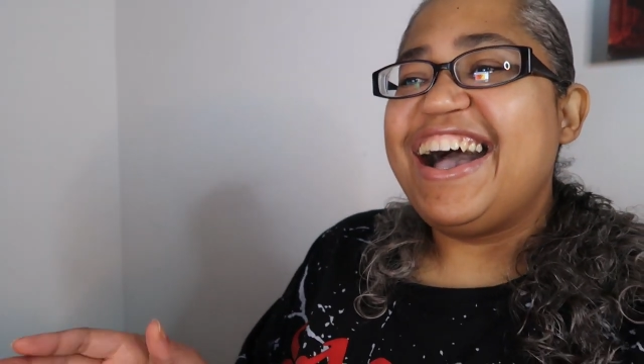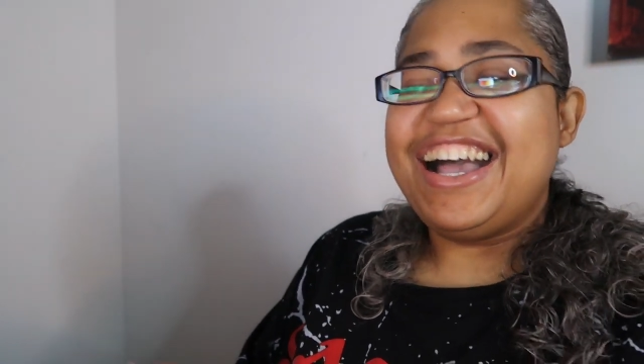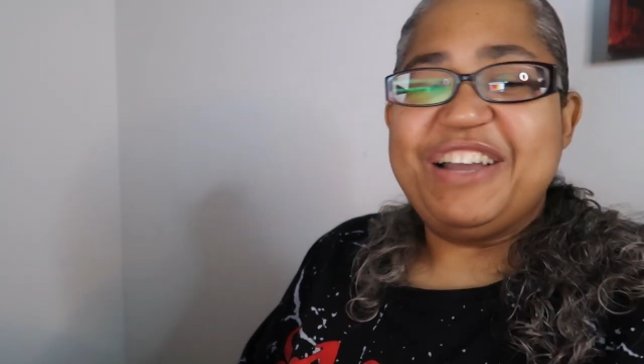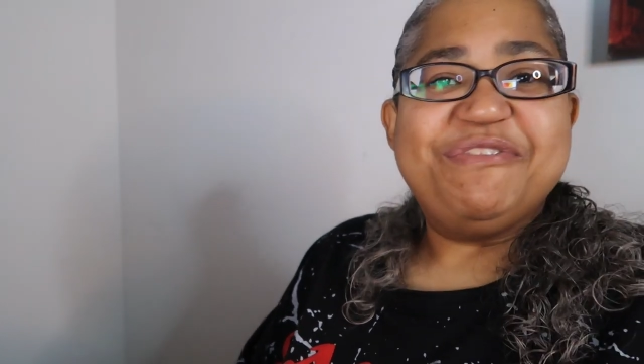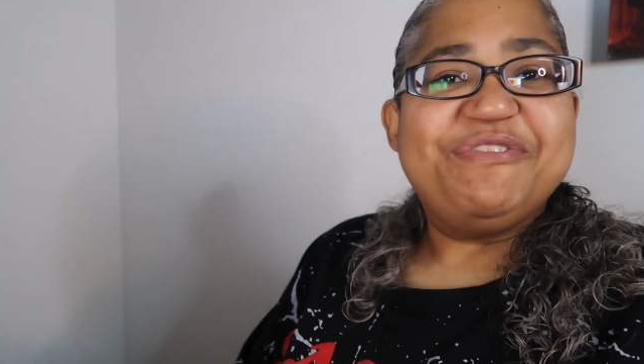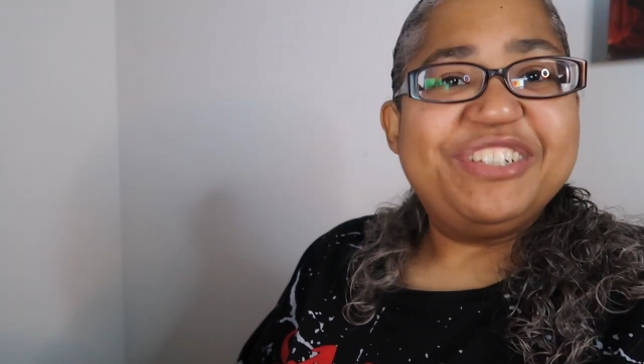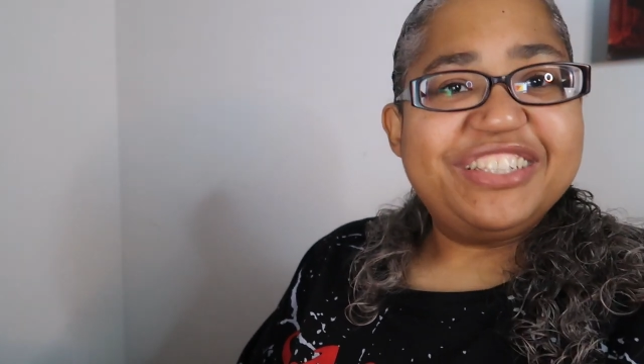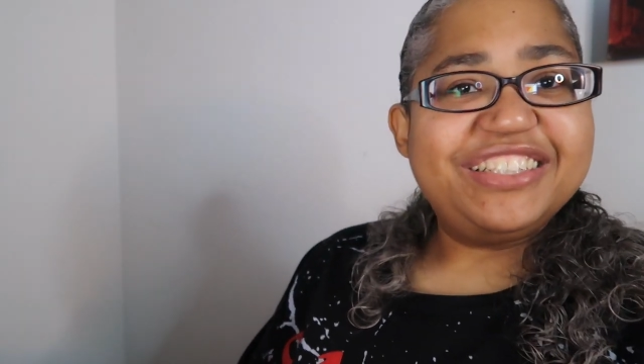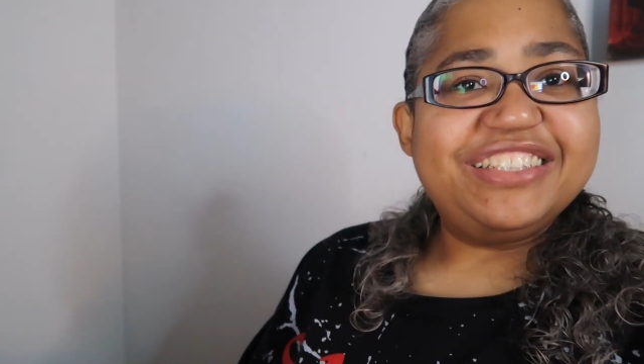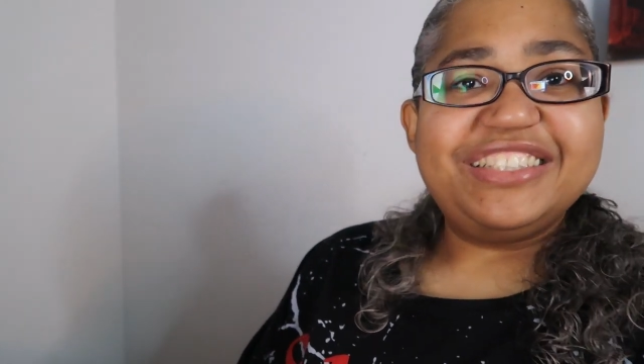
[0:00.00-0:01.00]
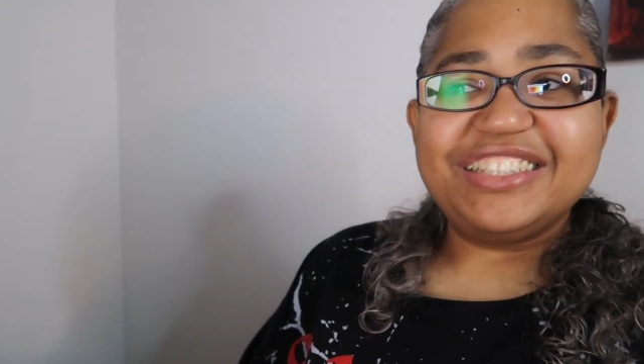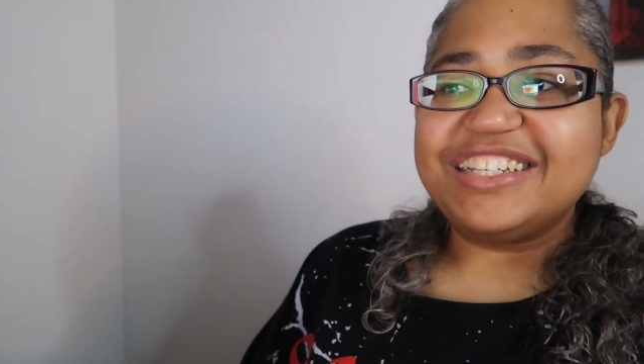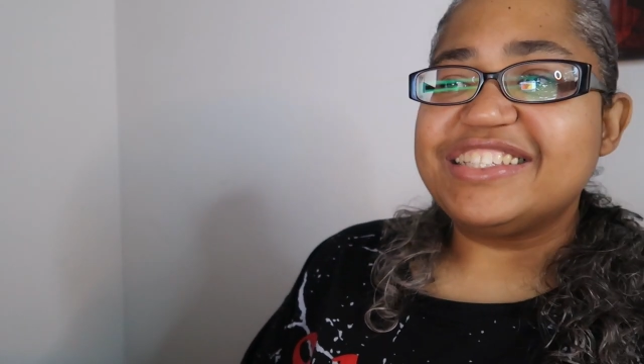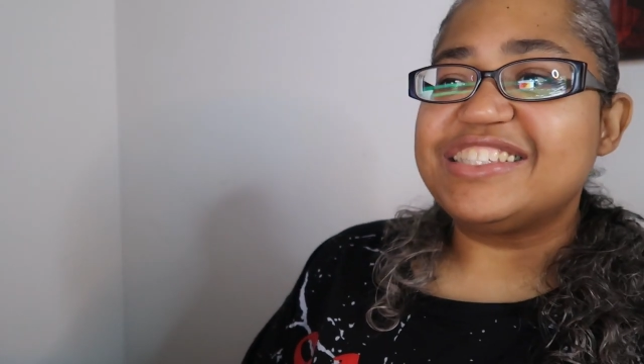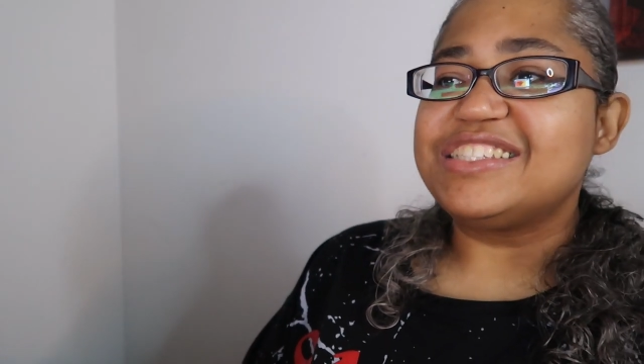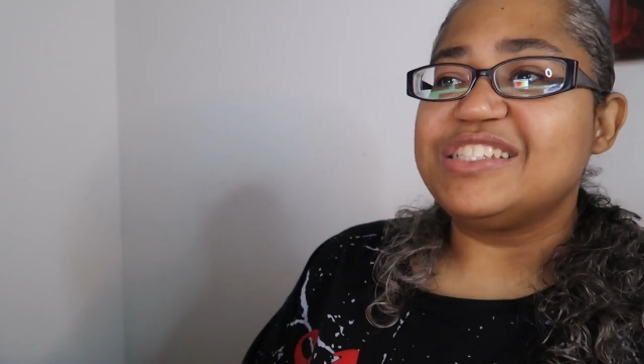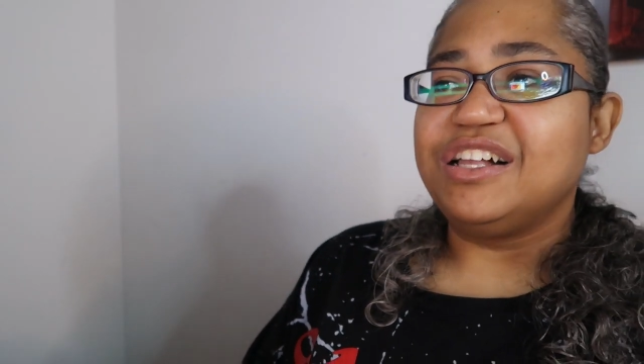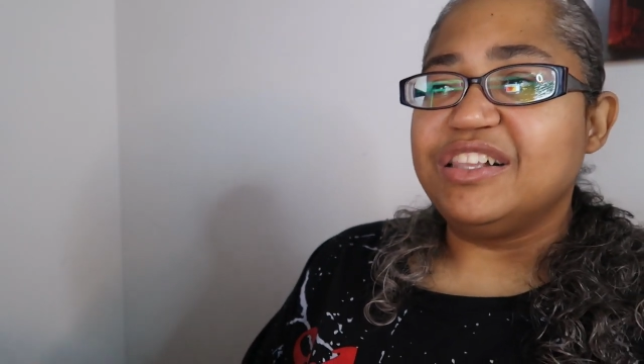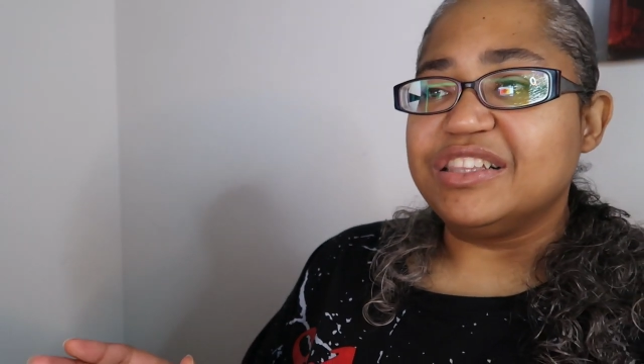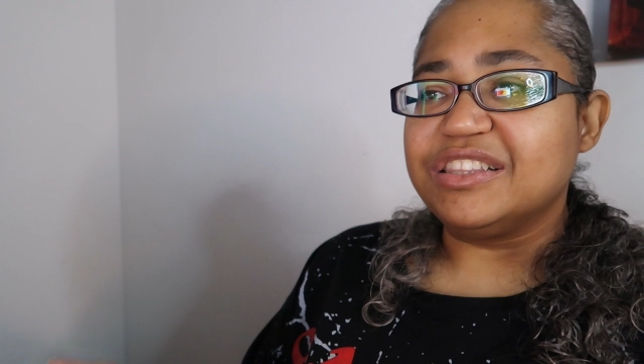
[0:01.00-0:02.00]
I really just
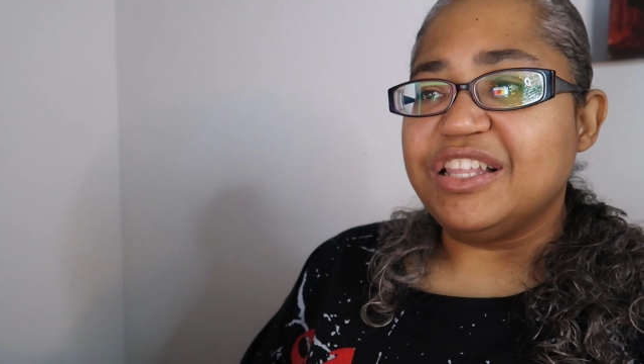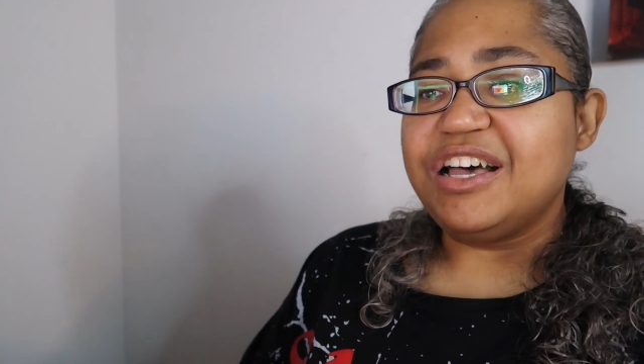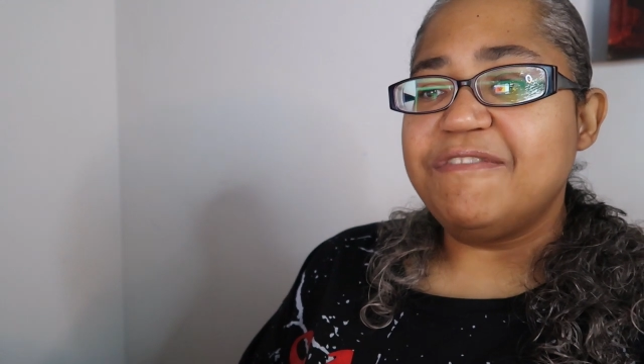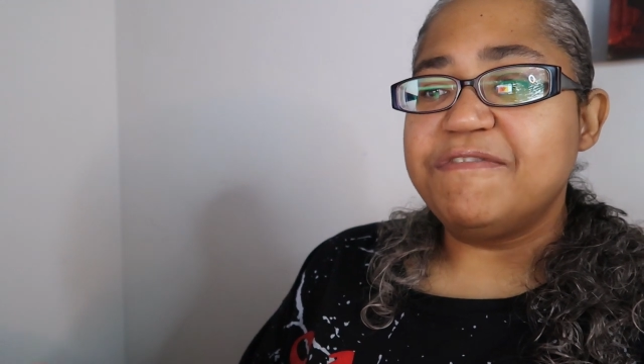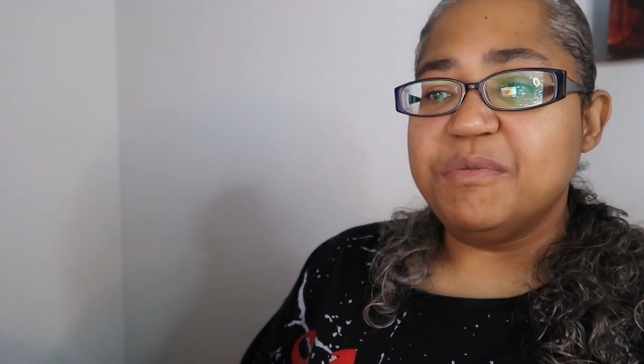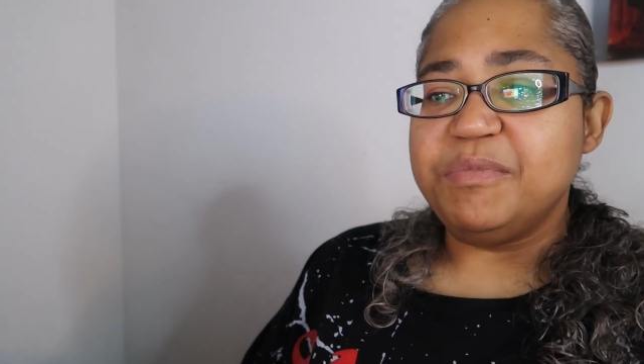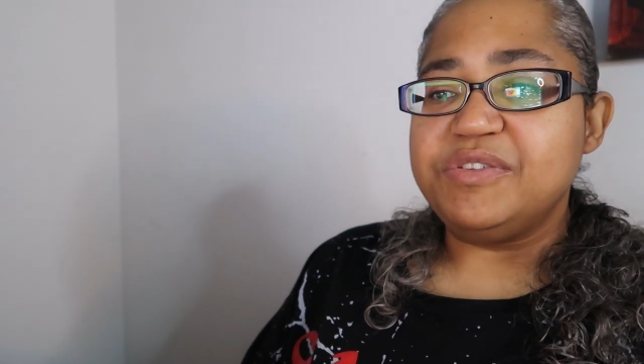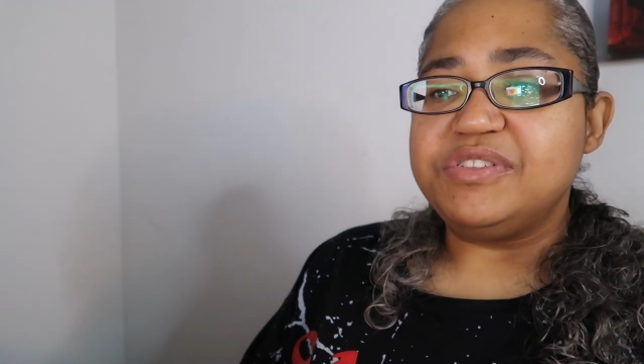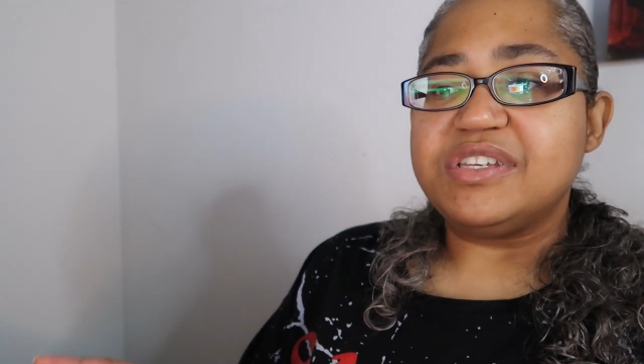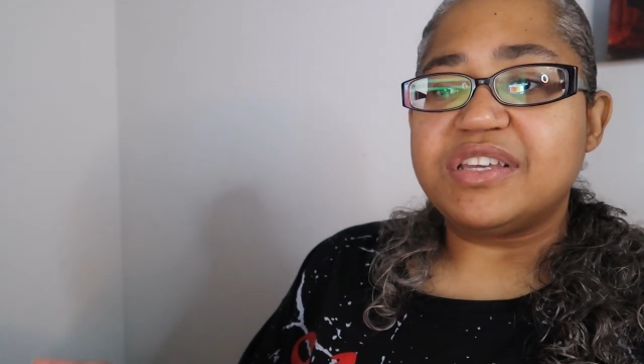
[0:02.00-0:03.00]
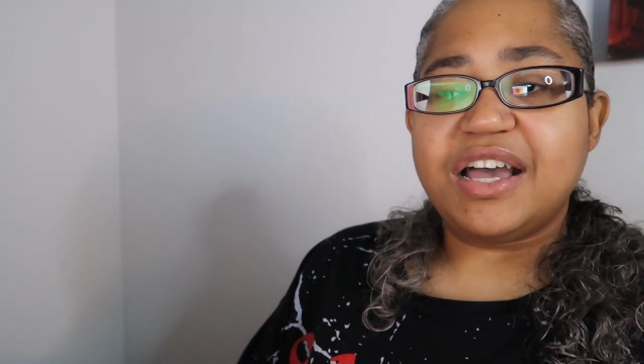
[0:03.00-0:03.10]
love the music.